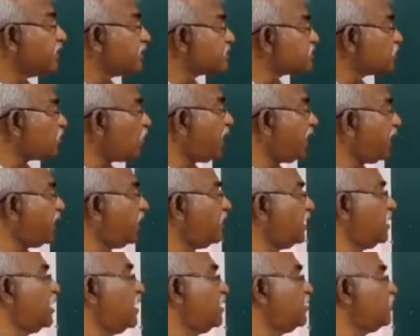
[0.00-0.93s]
A
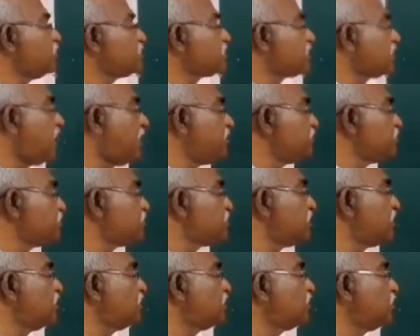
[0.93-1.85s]
square which
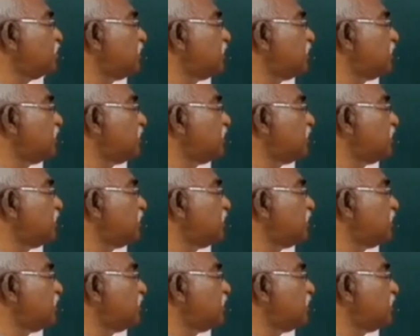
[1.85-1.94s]
comes